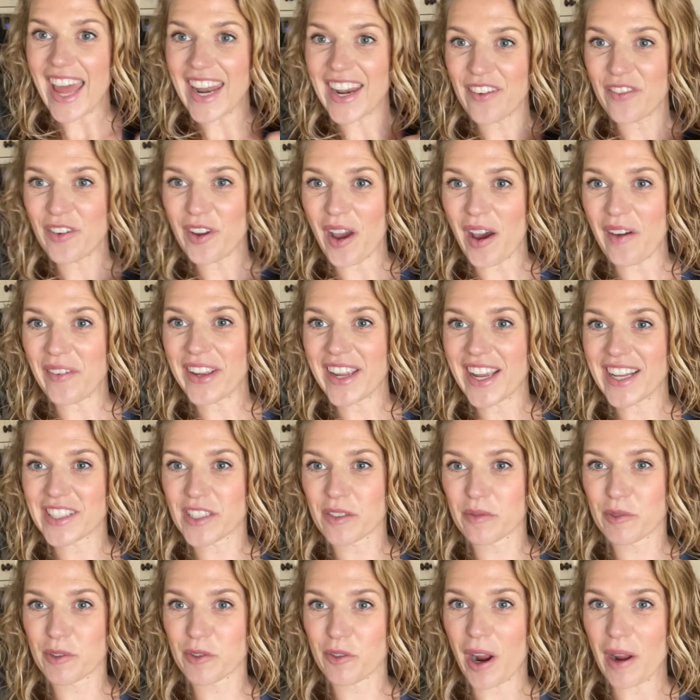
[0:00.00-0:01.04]
if you haven't yet
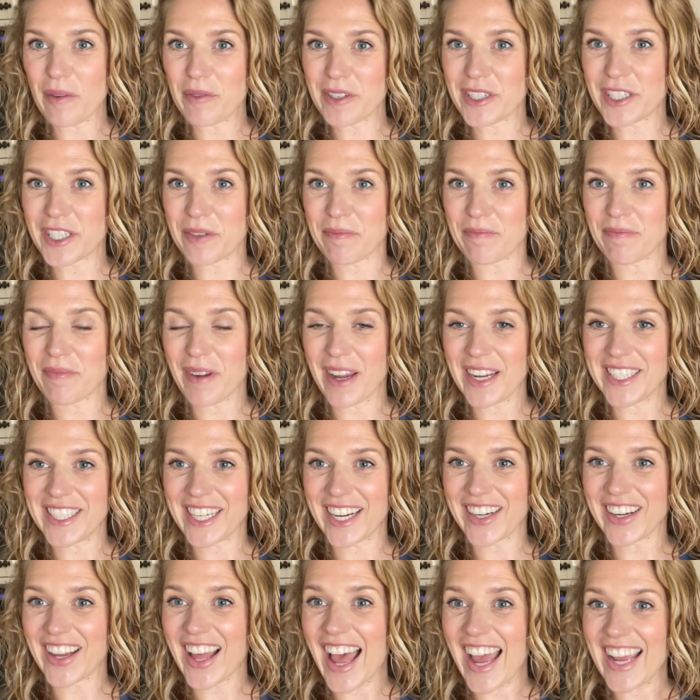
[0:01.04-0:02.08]
subscribed to my
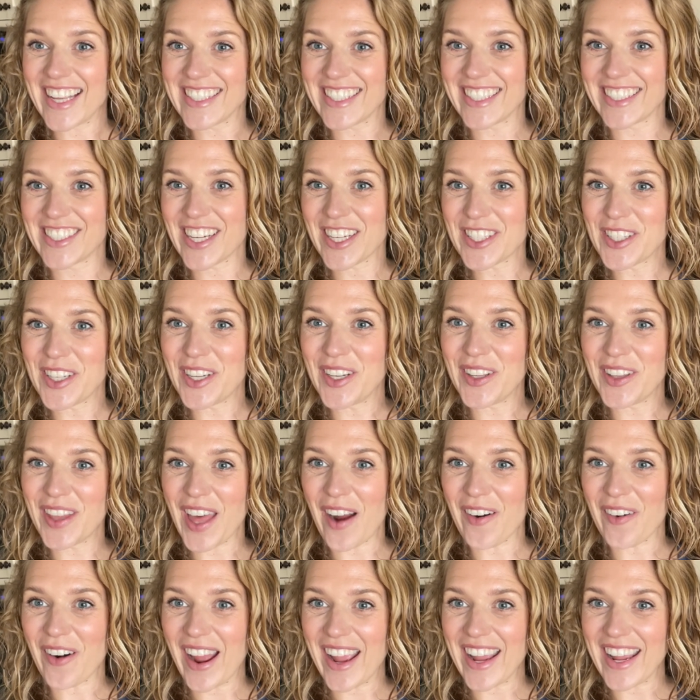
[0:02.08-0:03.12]
channel, I suggest you do
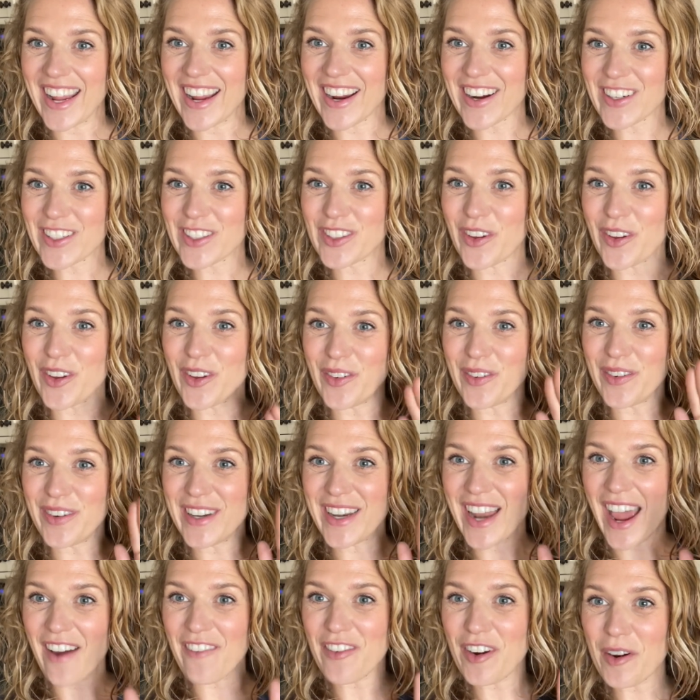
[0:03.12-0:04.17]
that right here so you
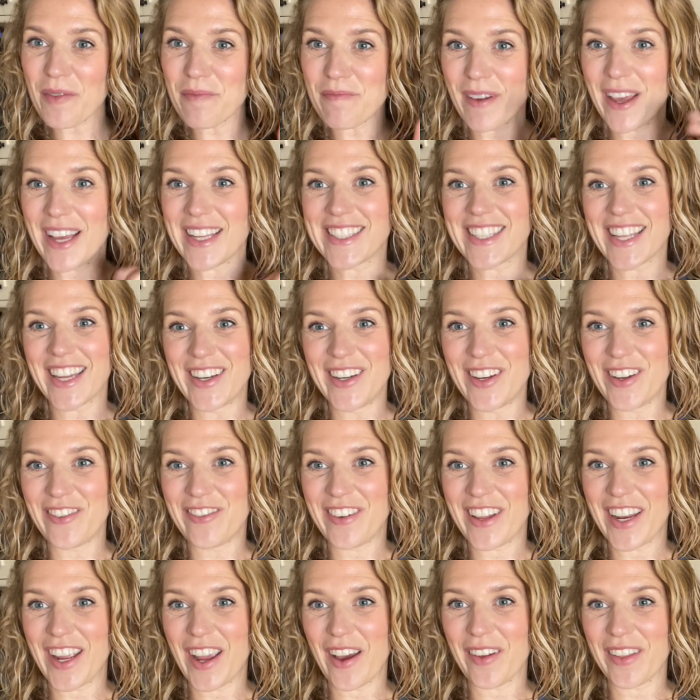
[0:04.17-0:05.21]
never miss a new
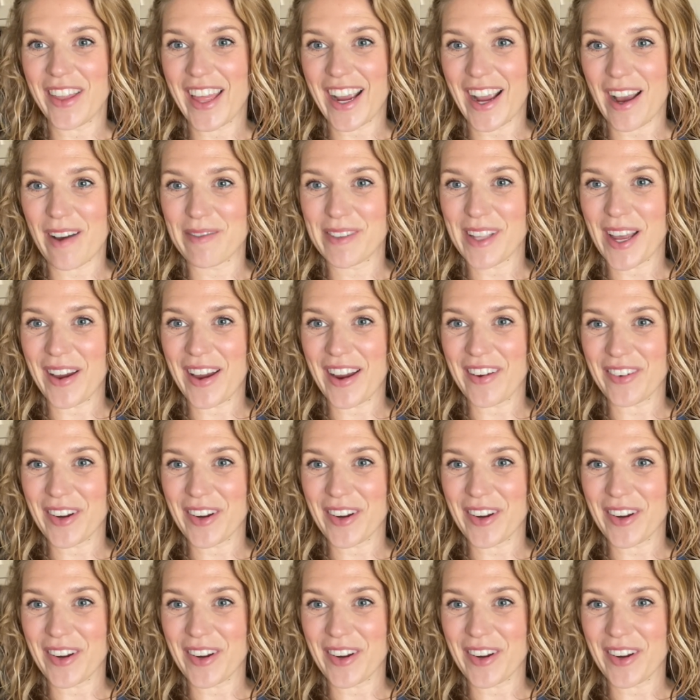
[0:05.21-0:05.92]
video that comes out every